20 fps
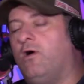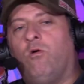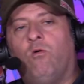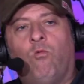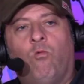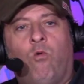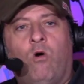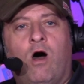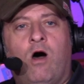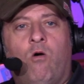
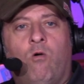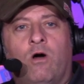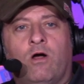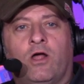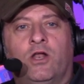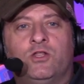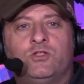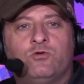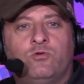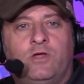we're
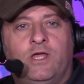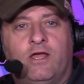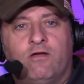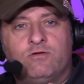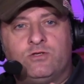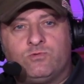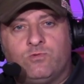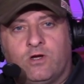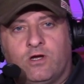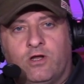going to do here
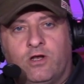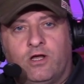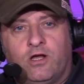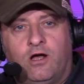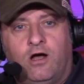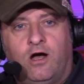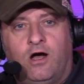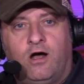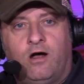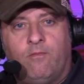is we're going to
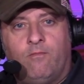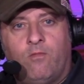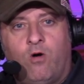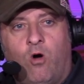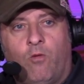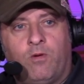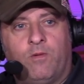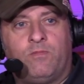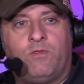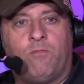
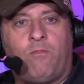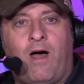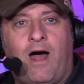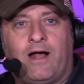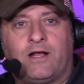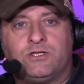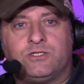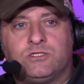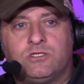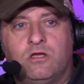open up the
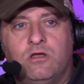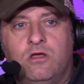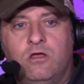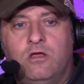box.